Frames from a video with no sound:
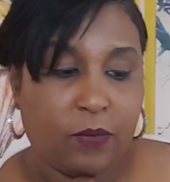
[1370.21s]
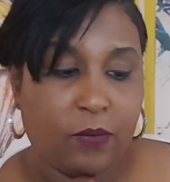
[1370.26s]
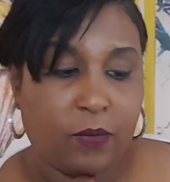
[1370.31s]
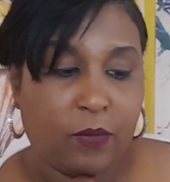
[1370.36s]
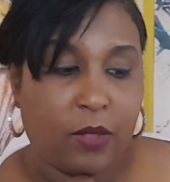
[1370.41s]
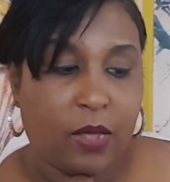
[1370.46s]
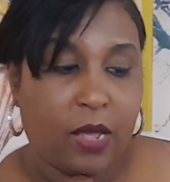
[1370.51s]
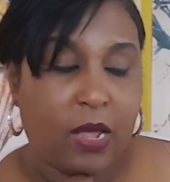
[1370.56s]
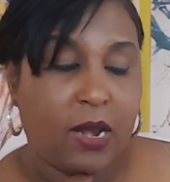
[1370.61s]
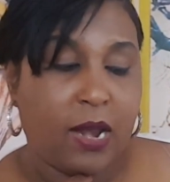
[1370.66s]

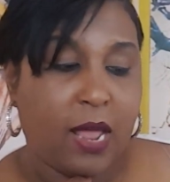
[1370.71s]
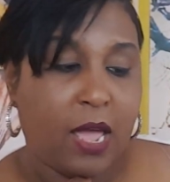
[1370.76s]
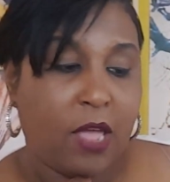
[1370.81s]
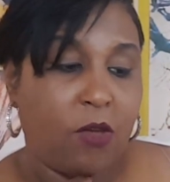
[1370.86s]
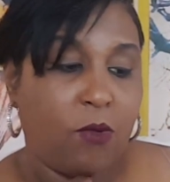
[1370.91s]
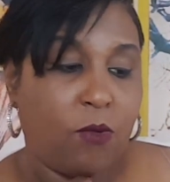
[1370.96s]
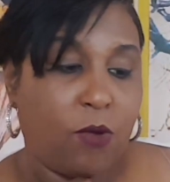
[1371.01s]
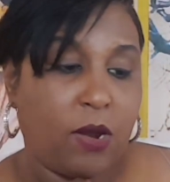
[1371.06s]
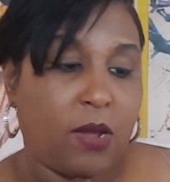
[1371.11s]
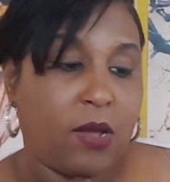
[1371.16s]
And now
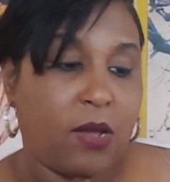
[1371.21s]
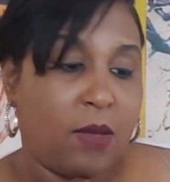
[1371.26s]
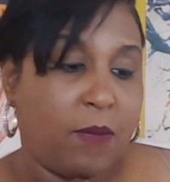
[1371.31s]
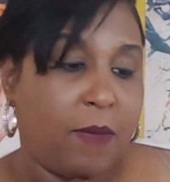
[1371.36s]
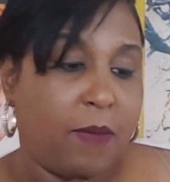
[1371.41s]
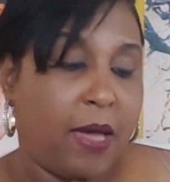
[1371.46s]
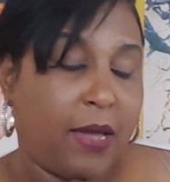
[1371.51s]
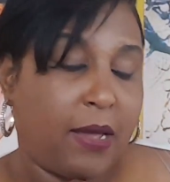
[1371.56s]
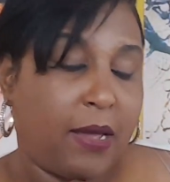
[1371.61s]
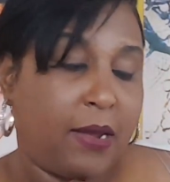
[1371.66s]
you want to come
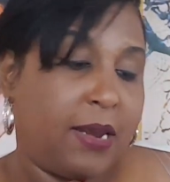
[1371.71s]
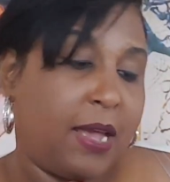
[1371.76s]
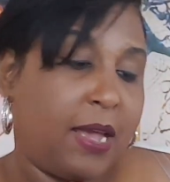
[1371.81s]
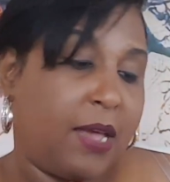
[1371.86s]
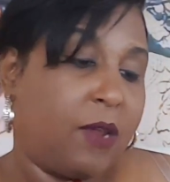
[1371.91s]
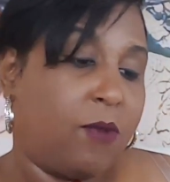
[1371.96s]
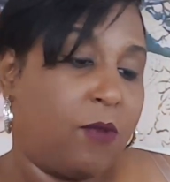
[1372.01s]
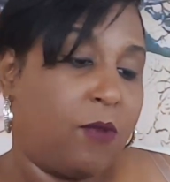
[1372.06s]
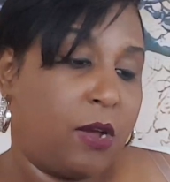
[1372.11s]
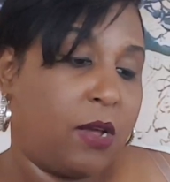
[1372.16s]
back and now
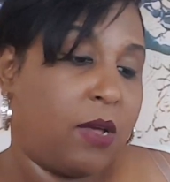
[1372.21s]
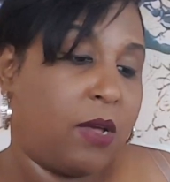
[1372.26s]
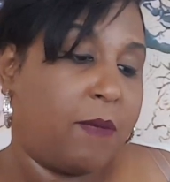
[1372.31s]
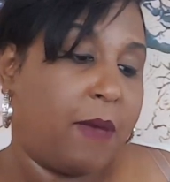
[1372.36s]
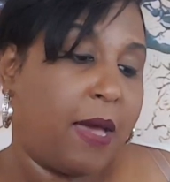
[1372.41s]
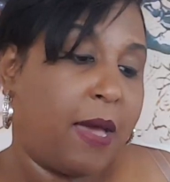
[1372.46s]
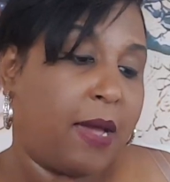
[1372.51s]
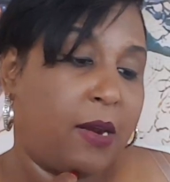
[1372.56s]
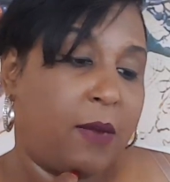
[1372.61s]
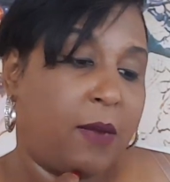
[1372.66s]
they want to come
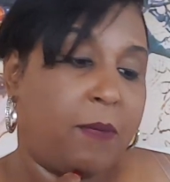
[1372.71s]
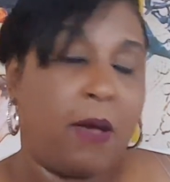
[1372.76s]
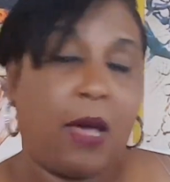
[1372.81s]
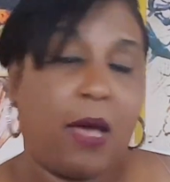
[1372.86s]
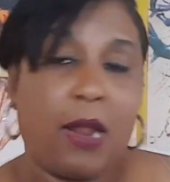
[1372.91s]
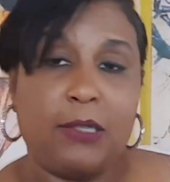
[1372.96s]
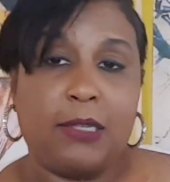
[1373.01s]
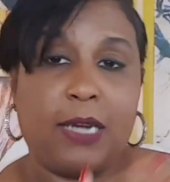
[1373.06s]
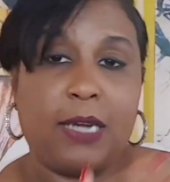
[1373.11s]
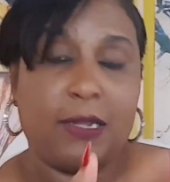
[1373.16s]
back and
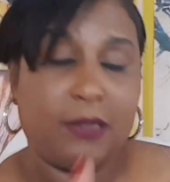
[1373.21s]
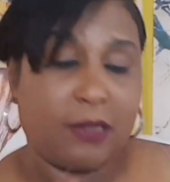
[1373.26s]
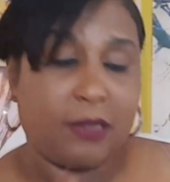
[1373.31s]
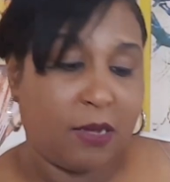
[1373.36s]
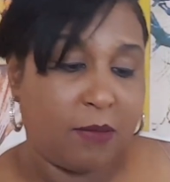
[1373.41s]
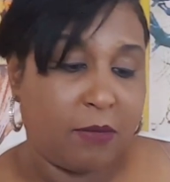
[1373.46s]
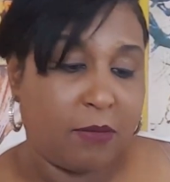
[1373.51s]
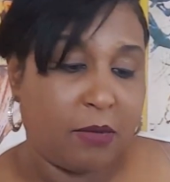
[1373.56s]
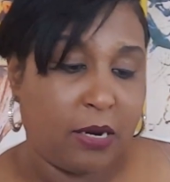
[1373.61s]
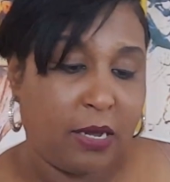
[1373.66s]
apologize,
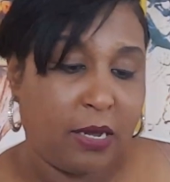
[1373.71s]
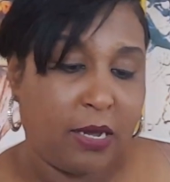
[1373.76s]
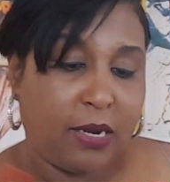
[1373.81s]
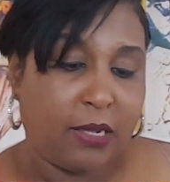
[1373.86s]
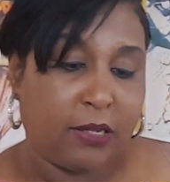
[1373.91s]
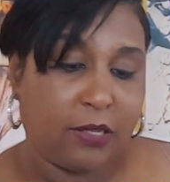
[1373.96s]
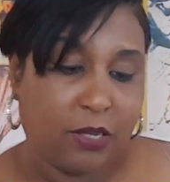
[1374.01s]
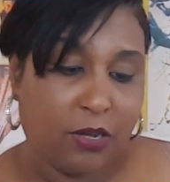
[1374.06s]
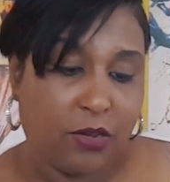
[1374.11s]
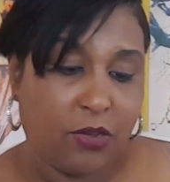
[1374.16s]
come clean
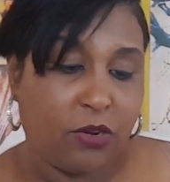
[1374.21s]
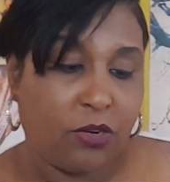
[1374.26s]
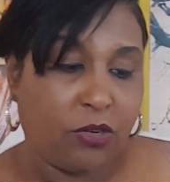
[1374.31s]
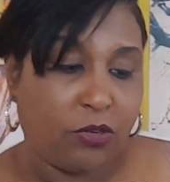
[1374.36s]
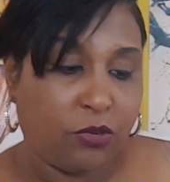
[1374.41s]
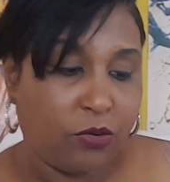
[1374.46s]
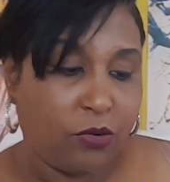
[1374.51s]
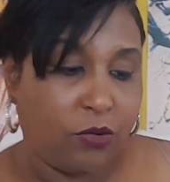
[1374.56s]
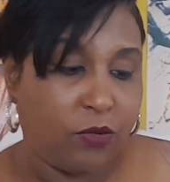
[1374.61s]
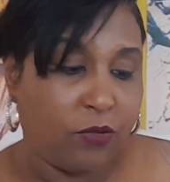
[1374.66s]
and tell you the
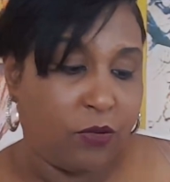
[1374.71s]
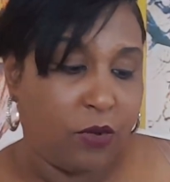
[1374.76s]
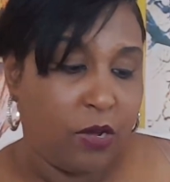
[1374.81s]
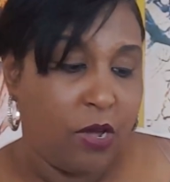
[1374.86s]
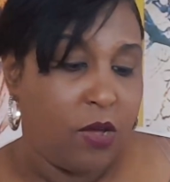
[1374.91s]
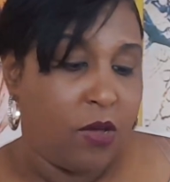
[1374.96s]
truth.